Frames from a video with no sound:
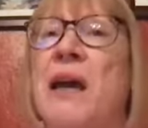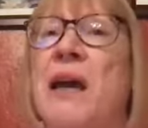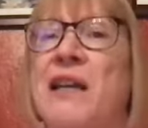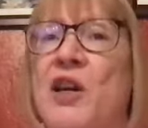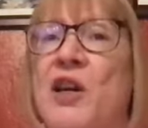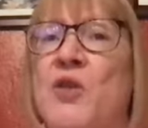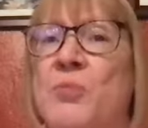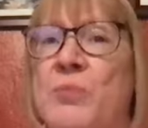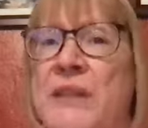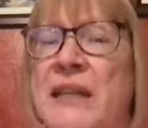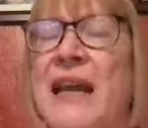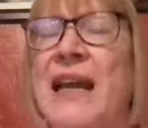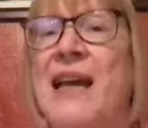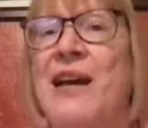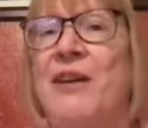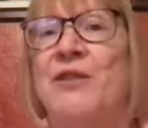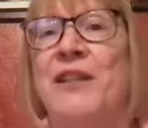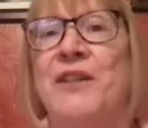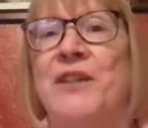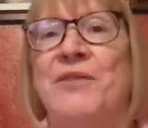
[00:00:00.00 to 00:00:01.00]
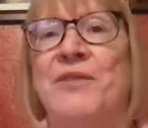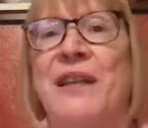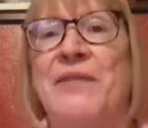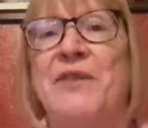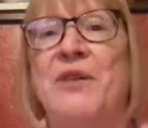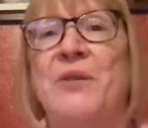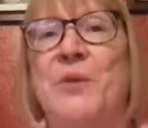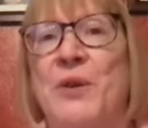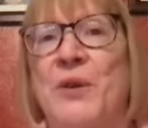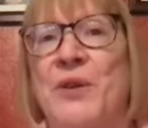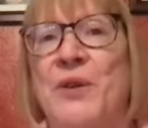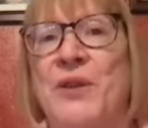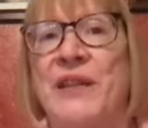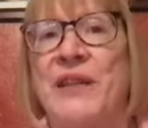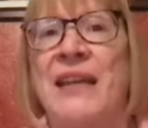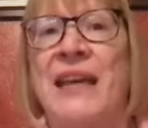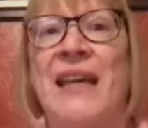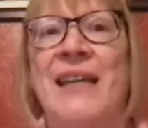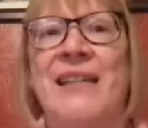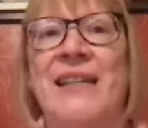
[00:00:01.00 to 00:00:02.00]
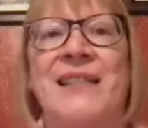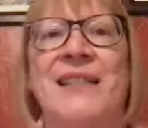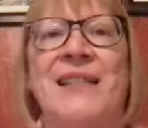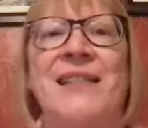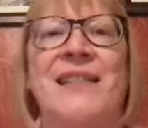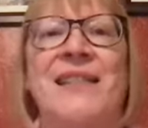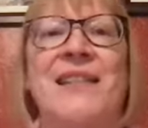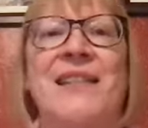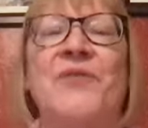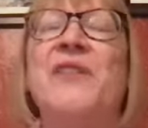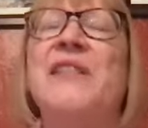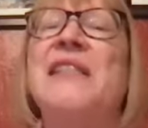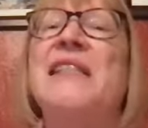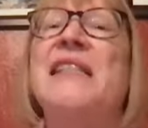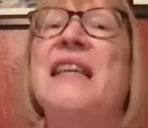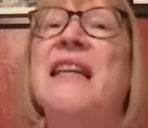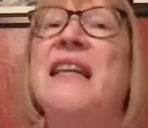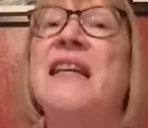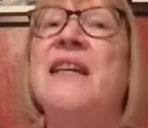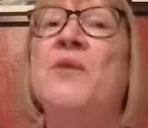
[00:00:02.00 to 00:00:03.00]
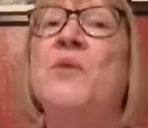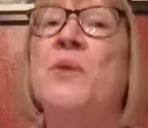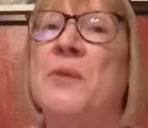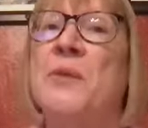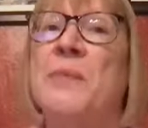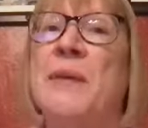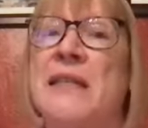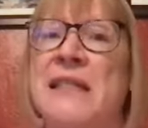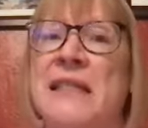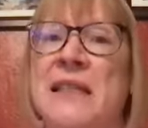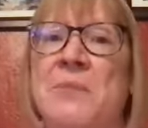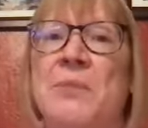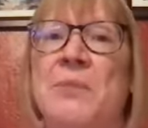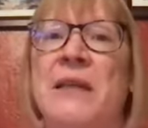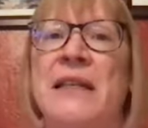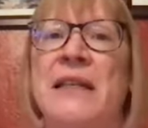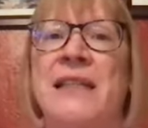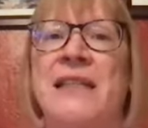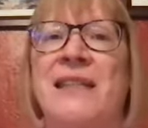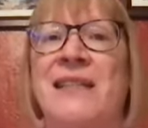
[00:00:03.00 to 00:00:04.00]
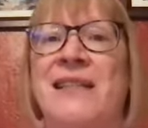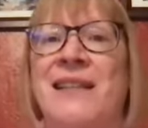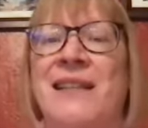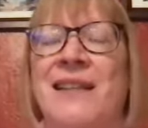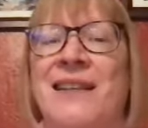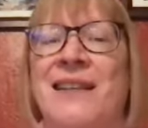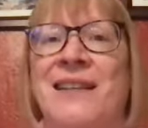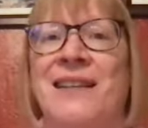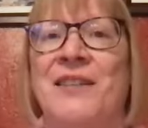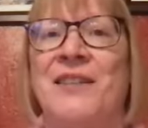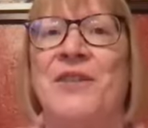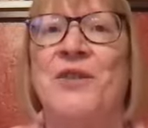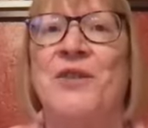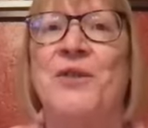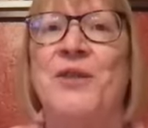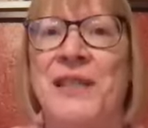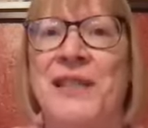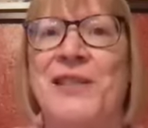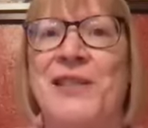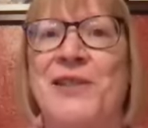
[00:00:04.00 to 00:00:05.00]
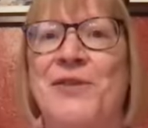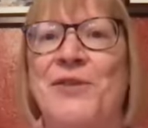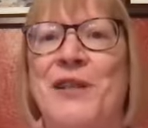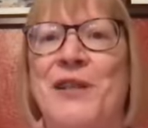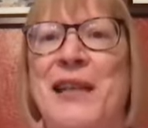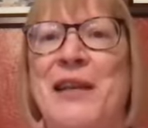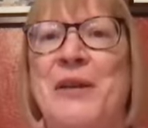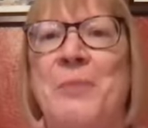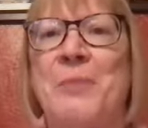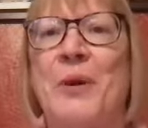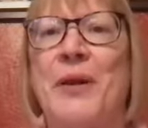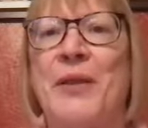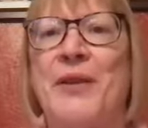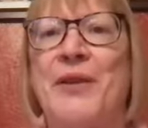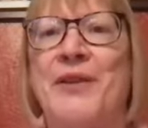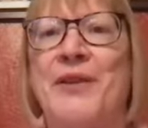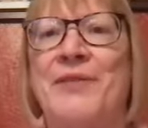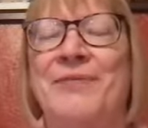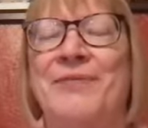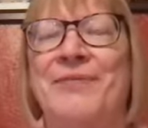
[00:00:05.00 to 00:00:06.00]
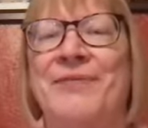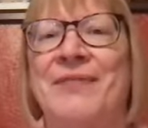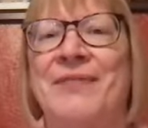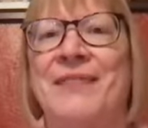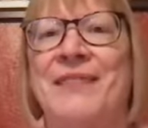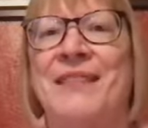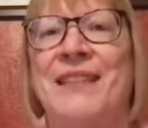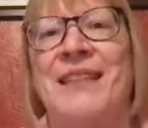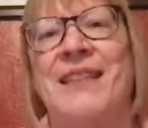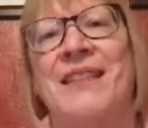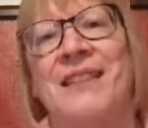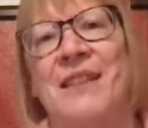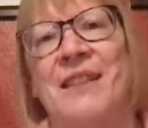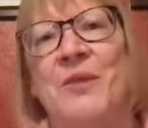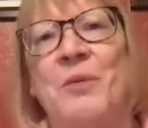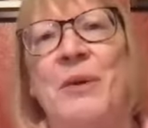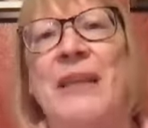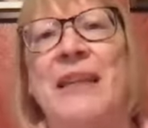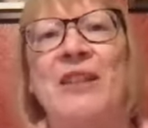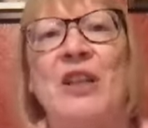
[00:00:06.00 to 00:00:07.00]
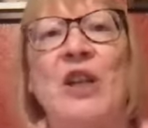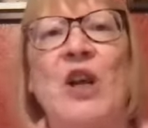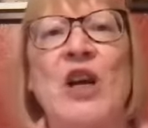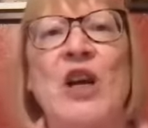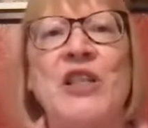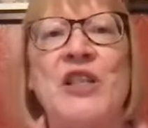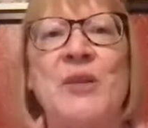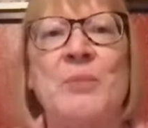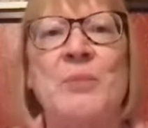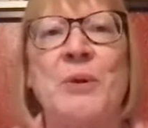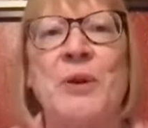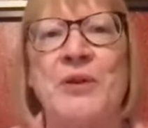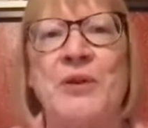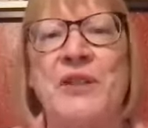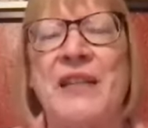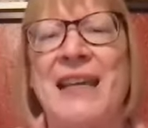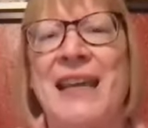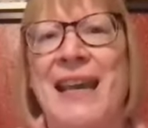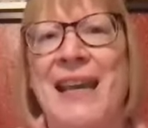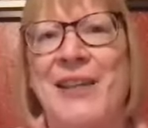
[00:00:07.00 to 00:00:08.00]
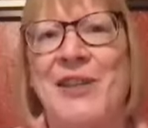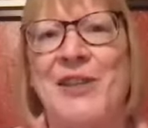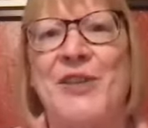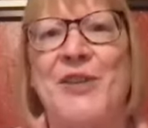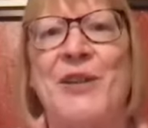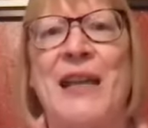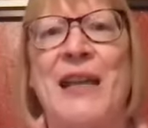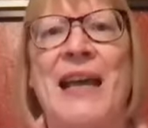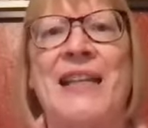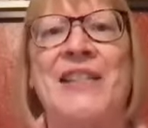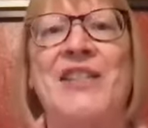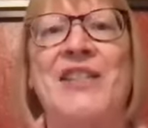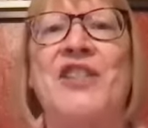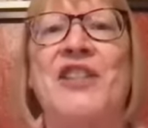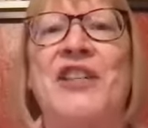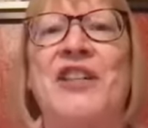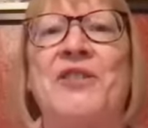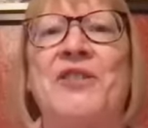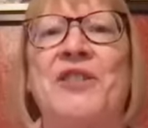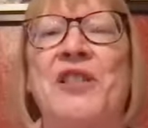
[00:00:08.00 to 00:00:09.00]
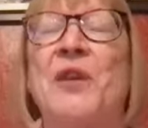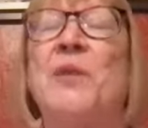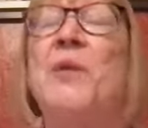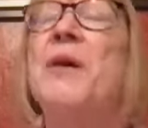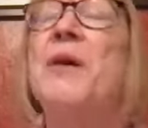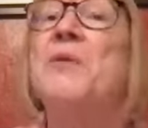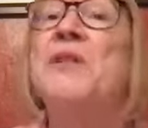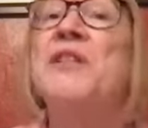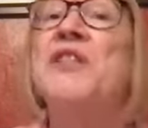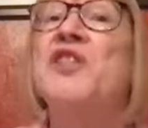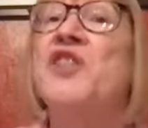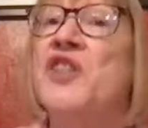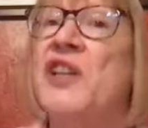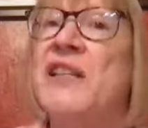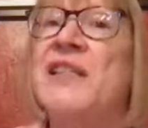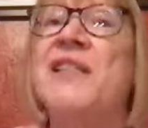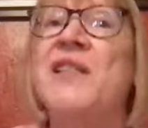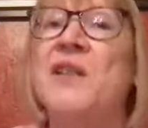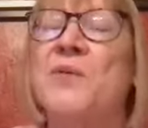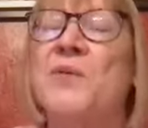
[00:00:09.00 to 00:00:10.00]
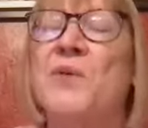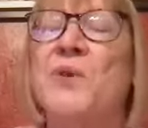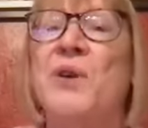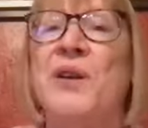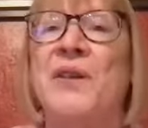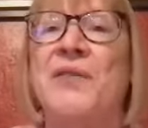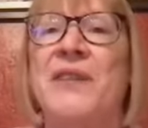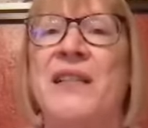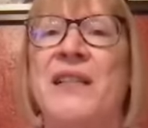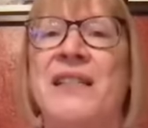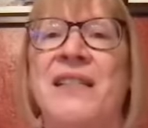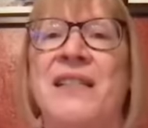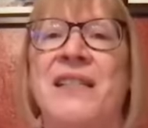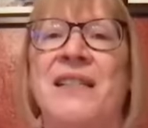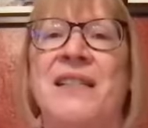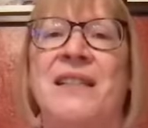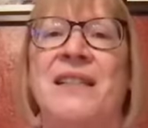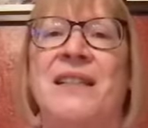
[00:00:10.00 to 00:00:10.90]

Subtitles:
hometown of Leavenworth, Kansas, visiting with my siblings, two sisters and a brother. We lost a brother to cancer last year, so it was just the four of us.